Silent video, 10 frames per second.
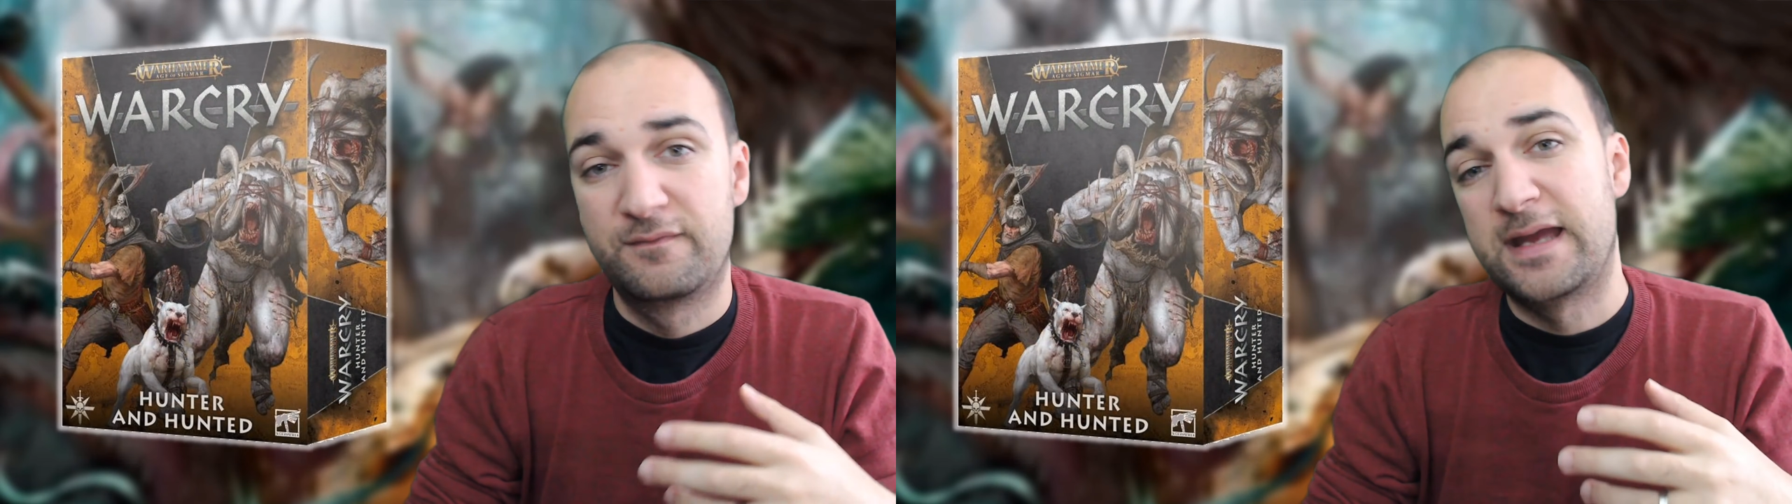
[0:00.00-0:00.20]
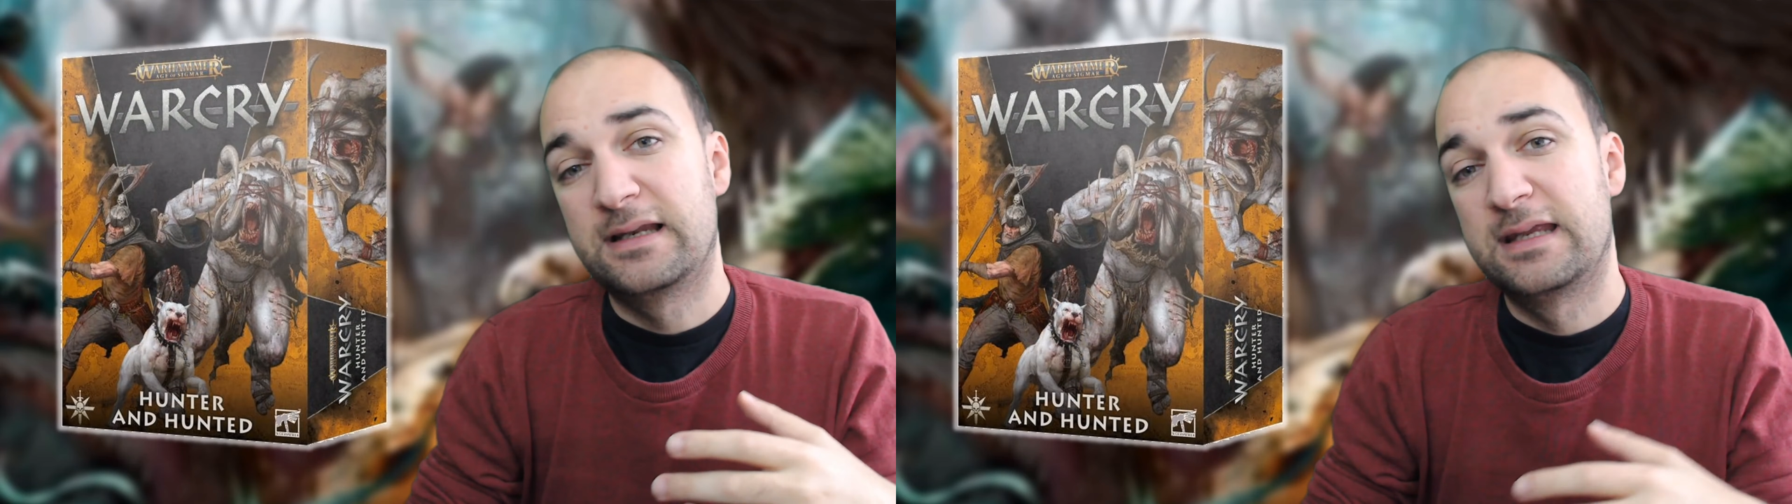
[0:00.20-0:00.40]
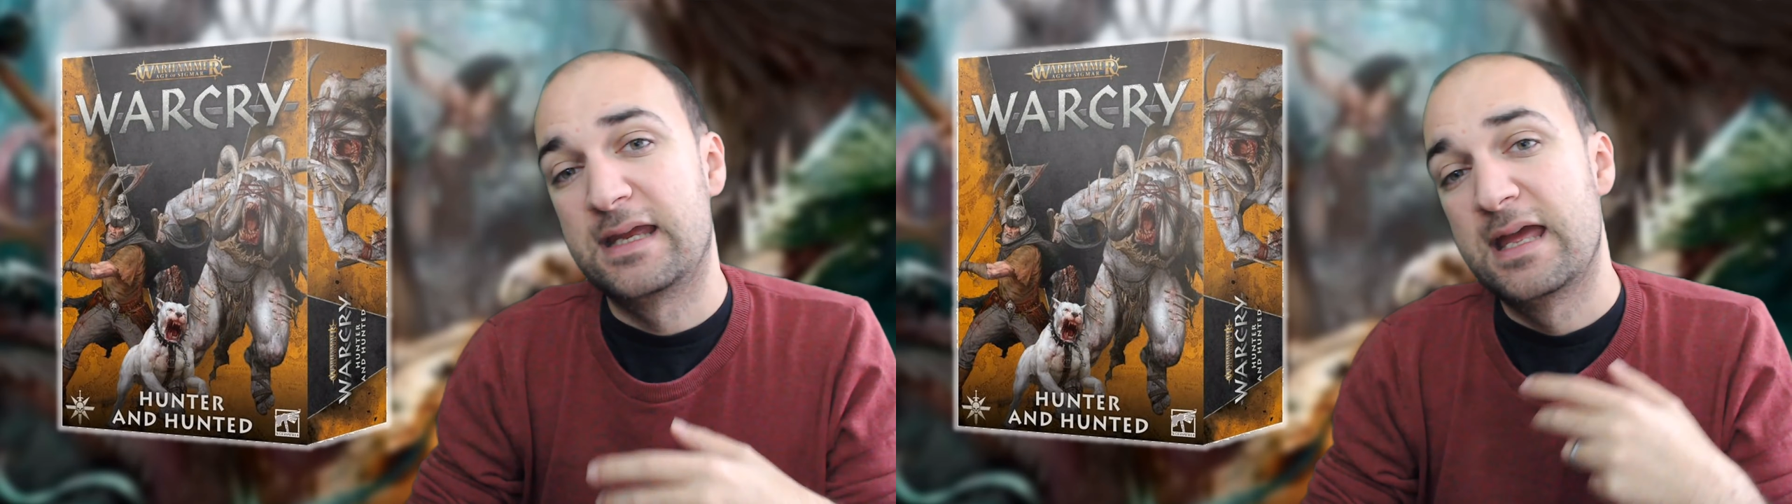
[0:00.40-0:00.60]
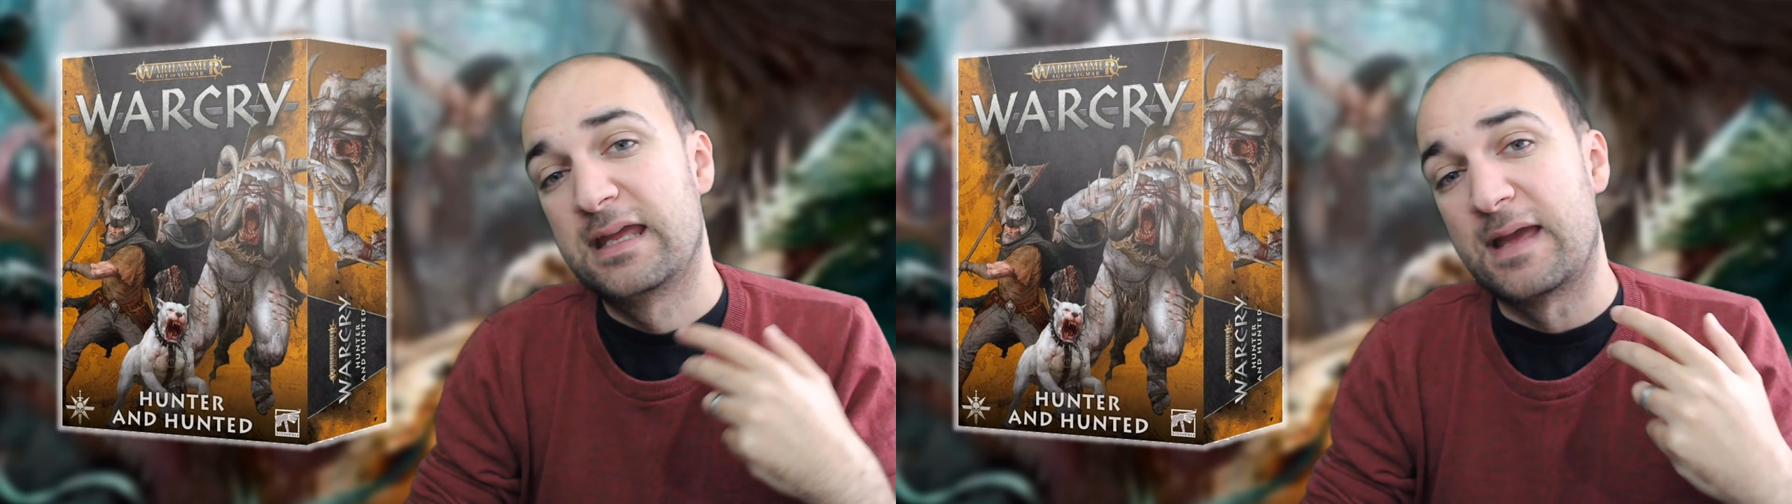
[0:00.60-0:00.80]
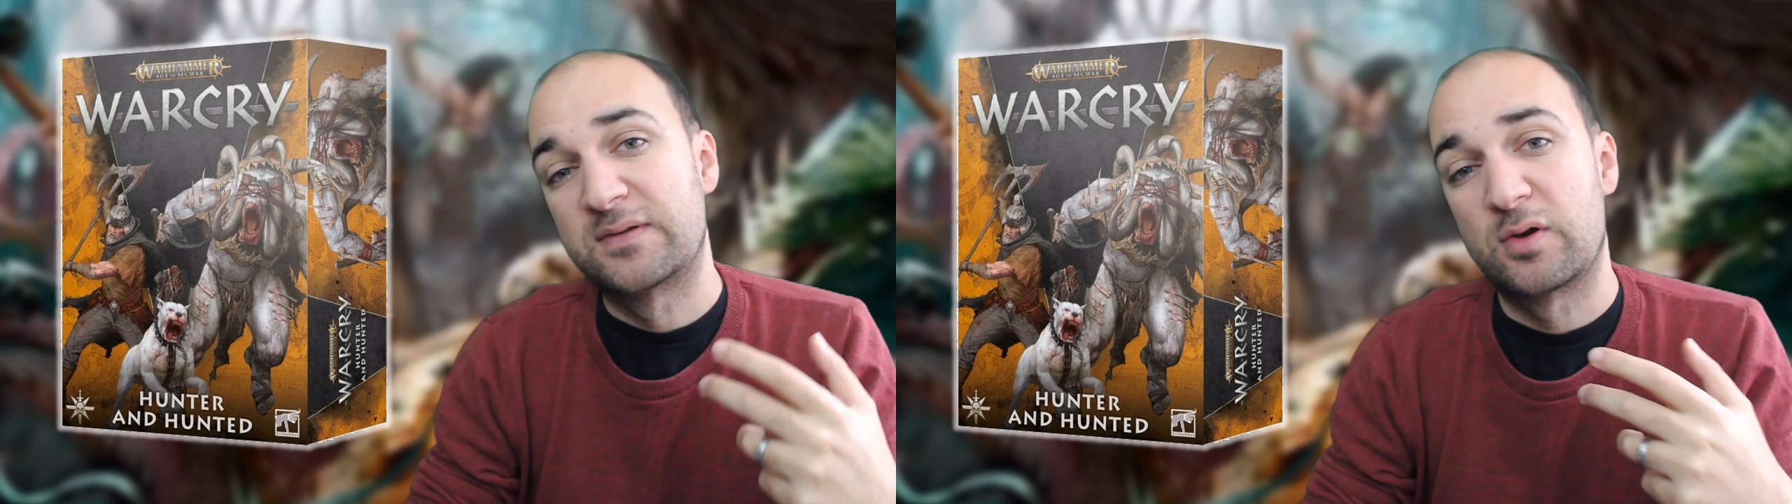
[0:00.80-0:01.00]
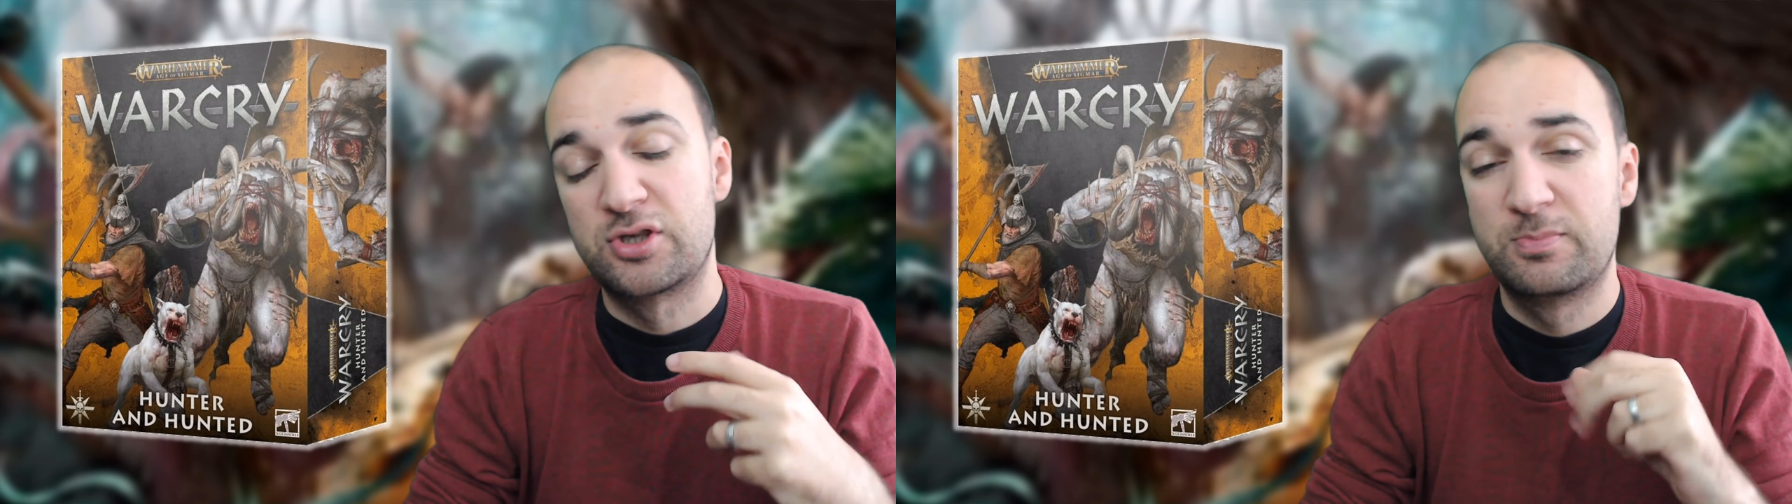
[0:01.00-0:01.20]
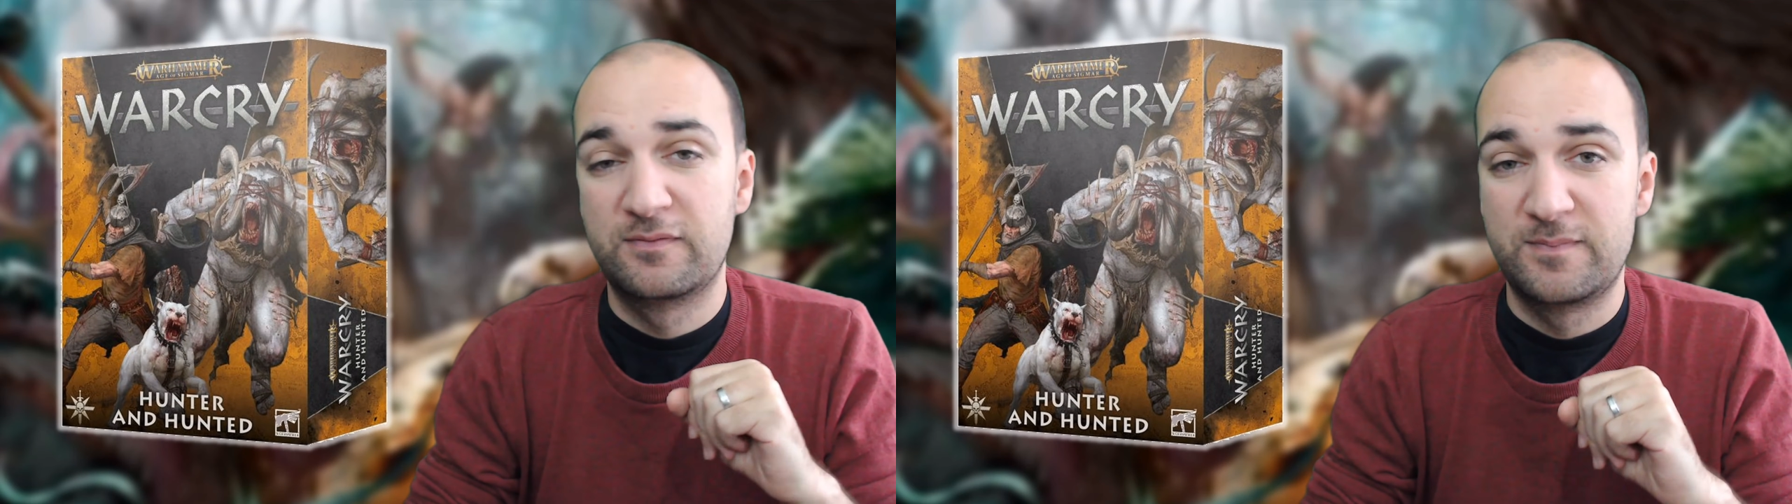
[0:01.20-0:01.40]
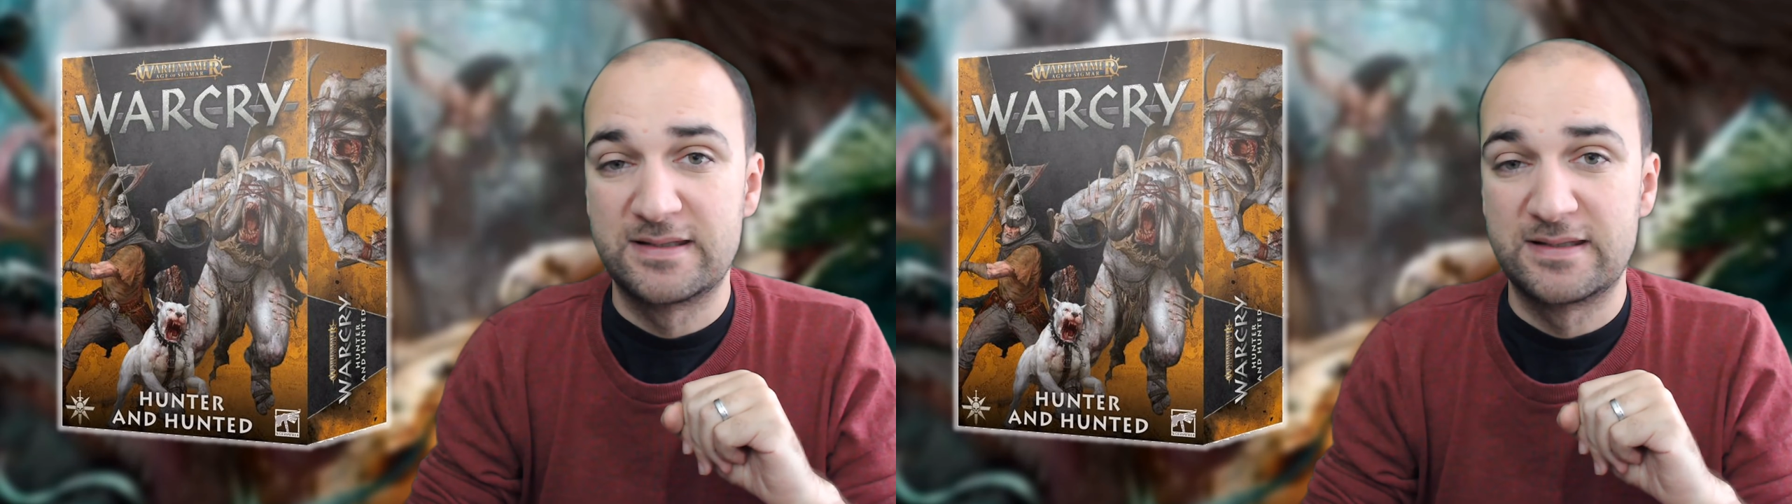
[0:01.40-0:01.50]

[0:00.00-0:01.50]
Finally, Games Workshop have